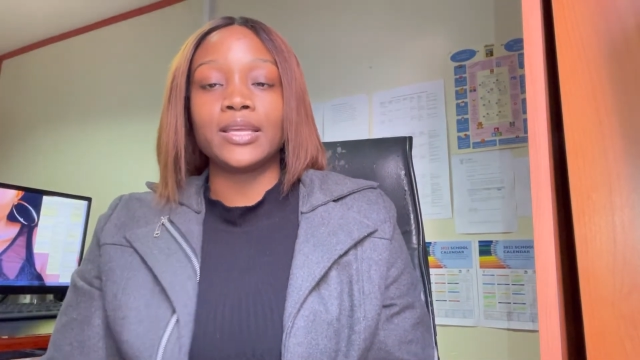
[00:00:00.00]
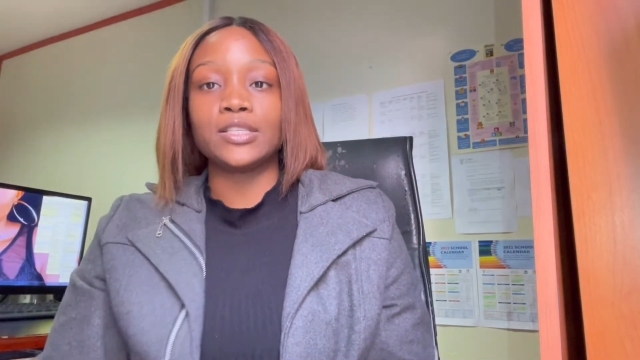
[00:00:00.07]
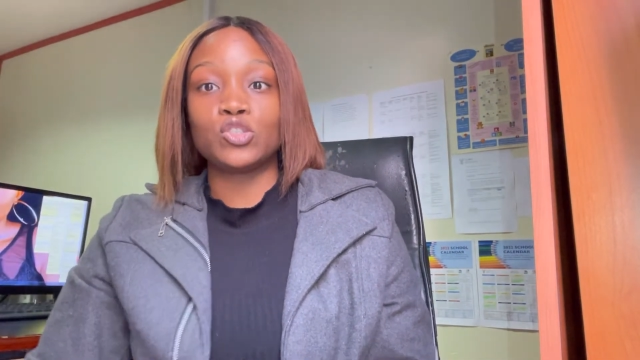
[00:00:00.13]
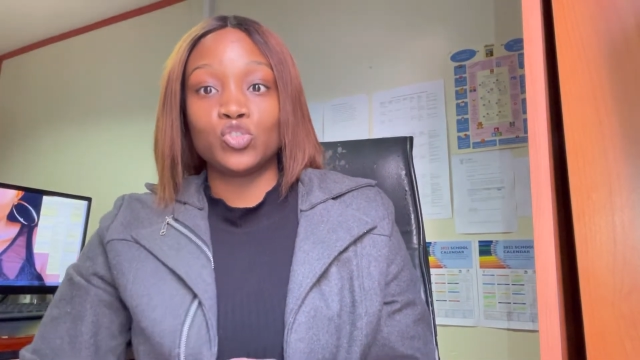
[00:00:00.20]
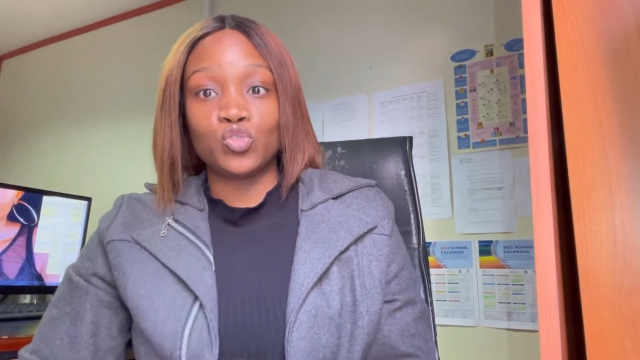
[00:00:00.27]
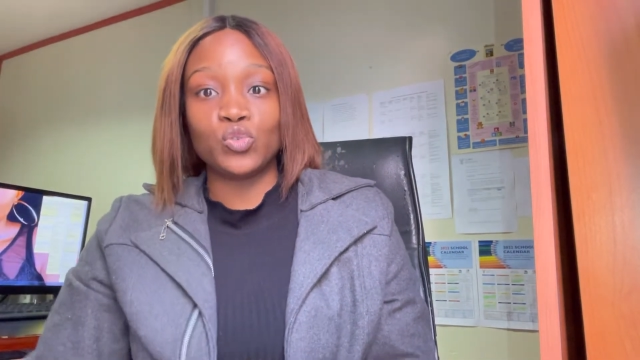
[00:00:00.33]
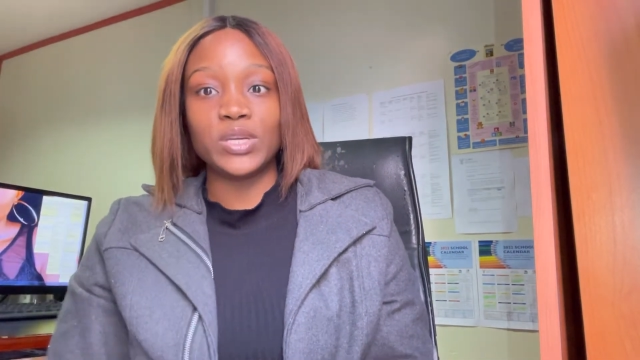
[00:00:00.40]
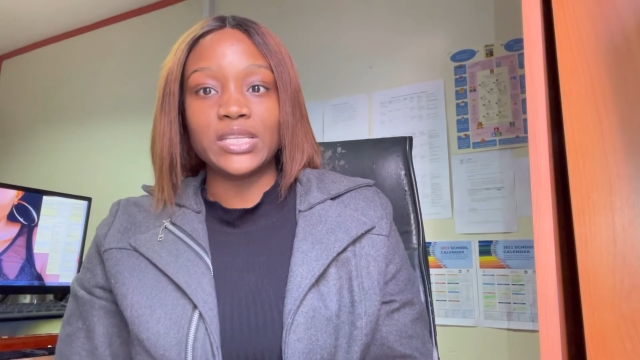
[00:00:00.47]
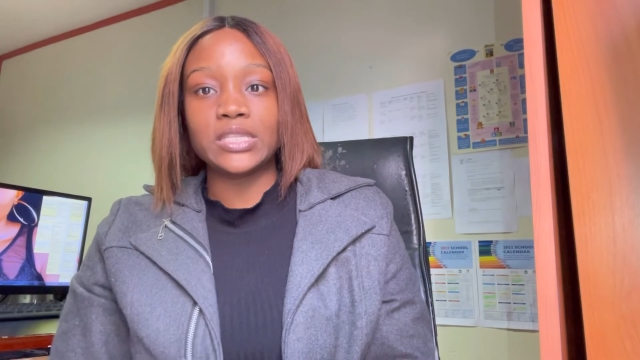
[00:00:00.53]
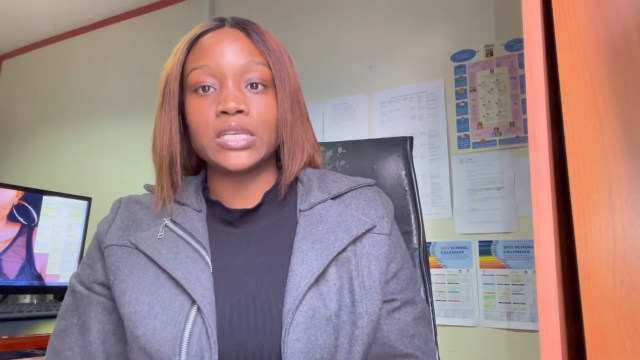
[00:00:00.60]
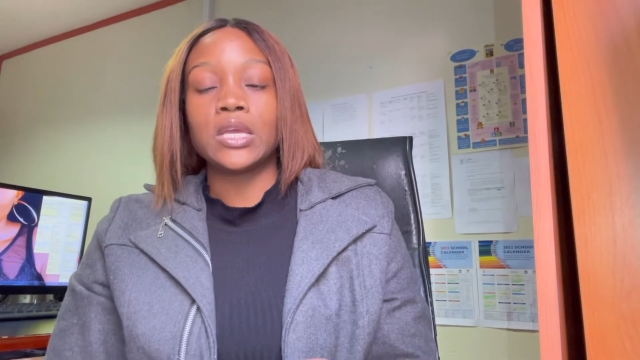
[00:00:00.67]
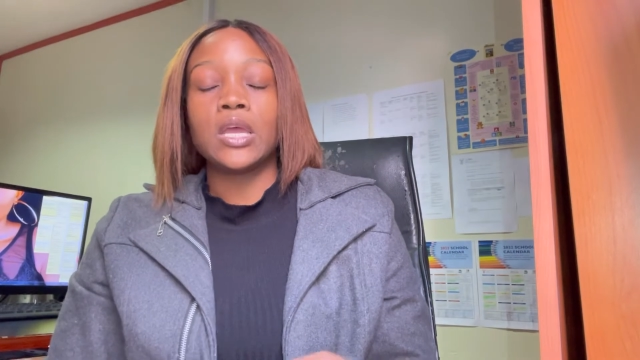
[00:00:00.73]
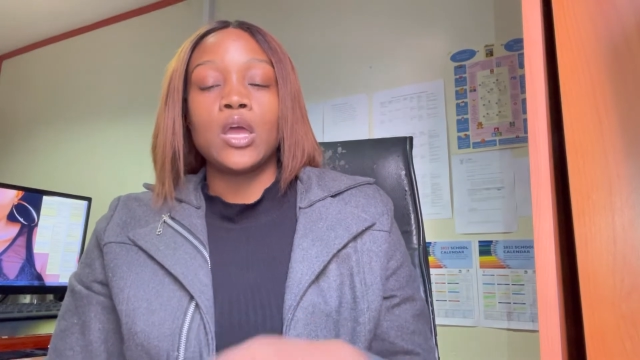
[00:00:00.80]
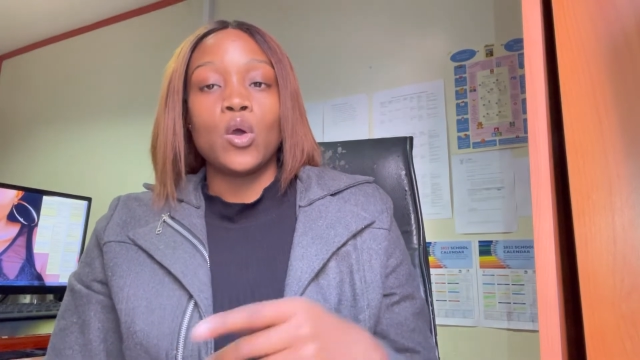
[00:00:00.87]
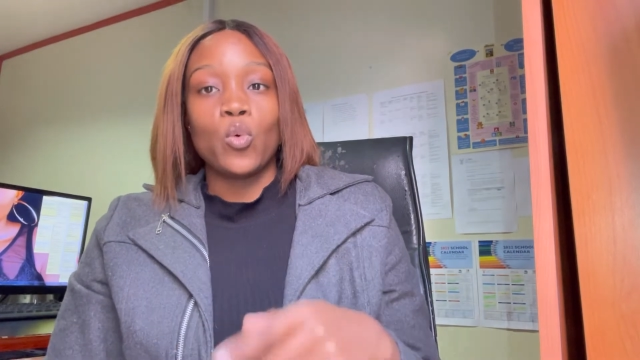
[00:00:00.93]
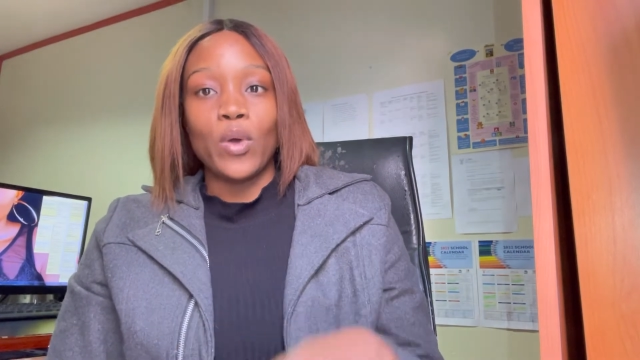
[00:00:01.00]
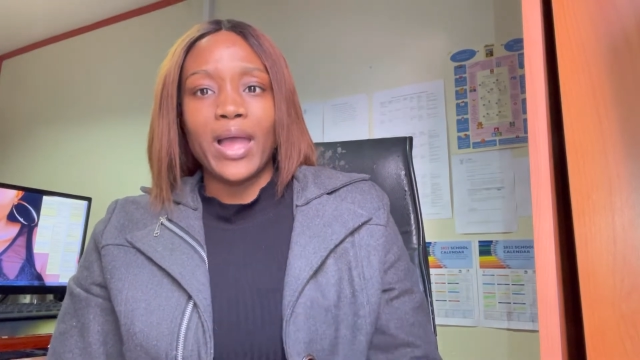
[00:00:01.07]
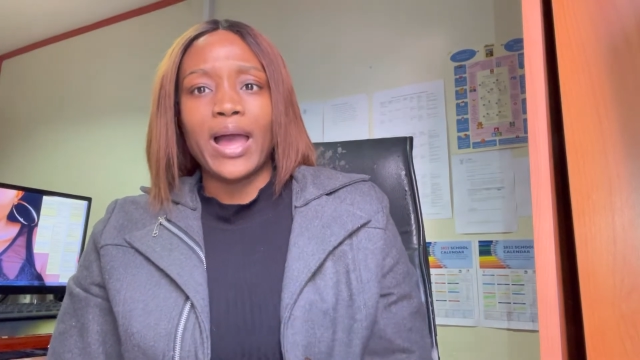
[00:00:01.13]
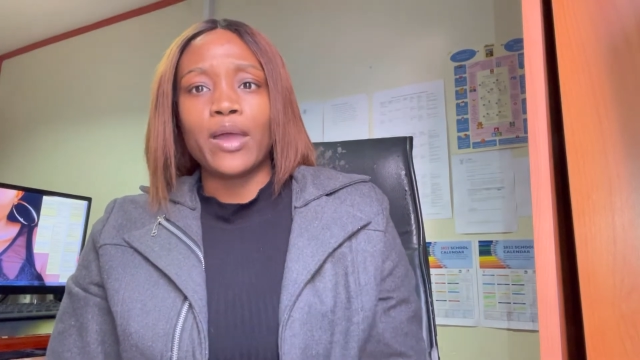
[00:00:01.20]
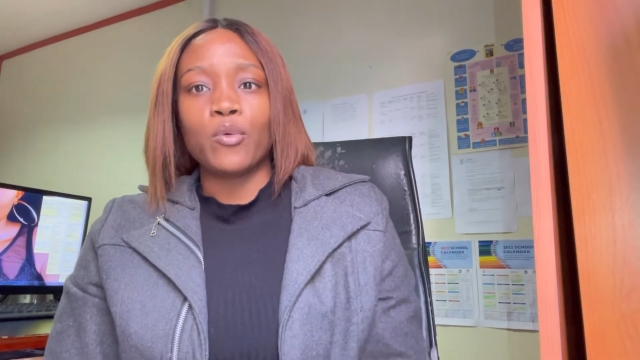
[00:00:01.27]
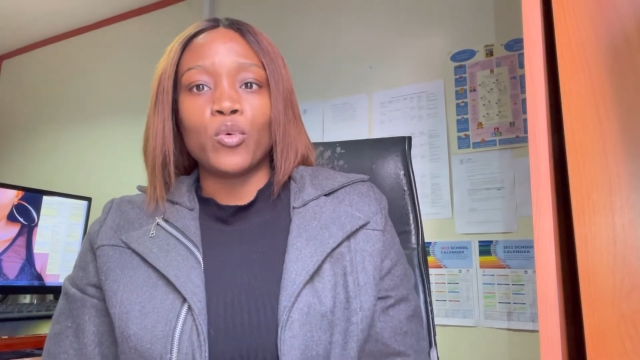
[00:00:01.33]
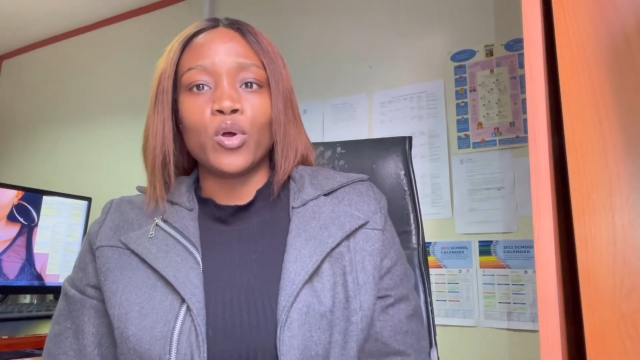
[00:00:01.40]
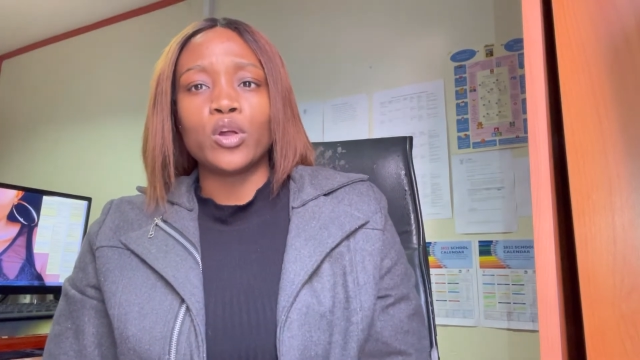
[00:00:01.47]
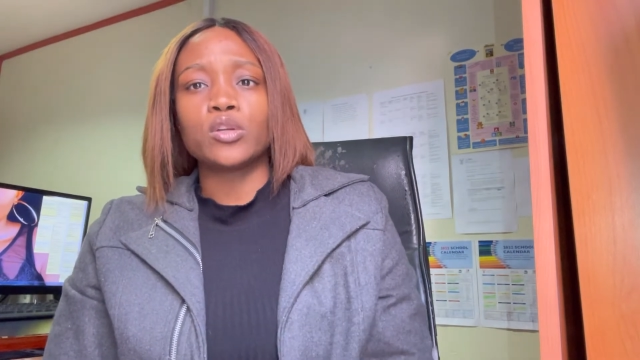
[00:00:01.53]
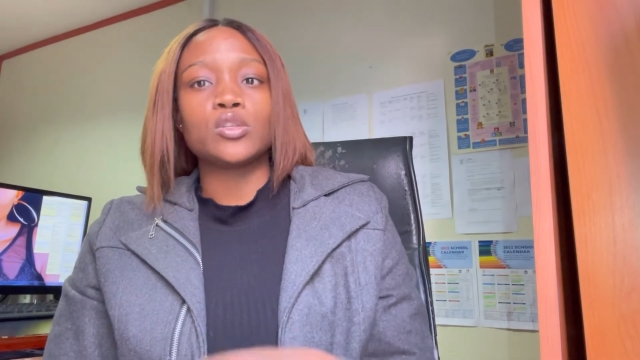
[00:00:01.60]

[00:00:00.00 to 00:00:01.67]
street where I work.